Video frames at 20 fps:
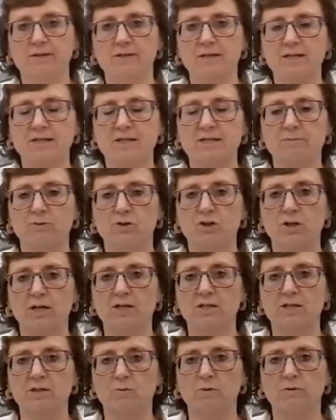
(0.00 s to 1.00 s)
fantastic
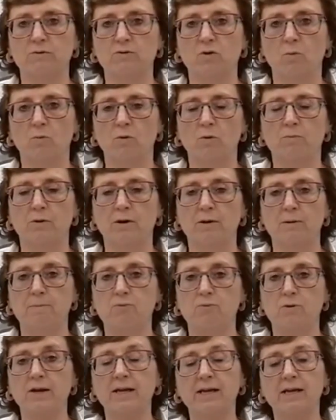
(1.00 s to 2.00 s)
machines that we've got. We'll be
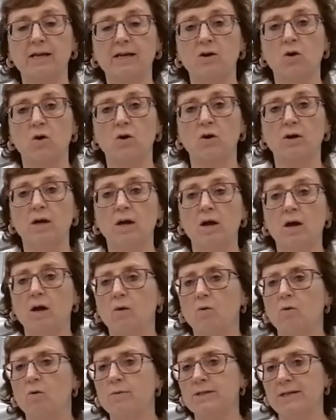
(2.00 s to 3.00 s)
bringing along.
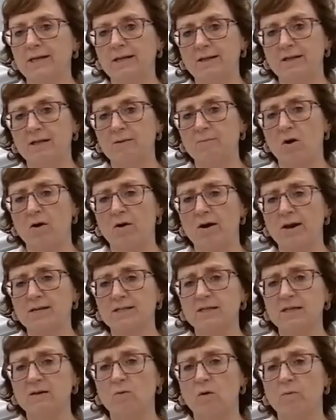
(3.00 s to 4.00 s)
We'll be taking the Amara
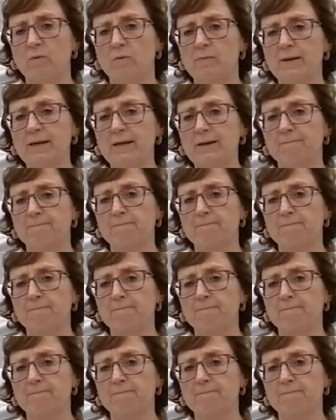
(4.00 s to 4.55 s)
ST, won't we, Pete?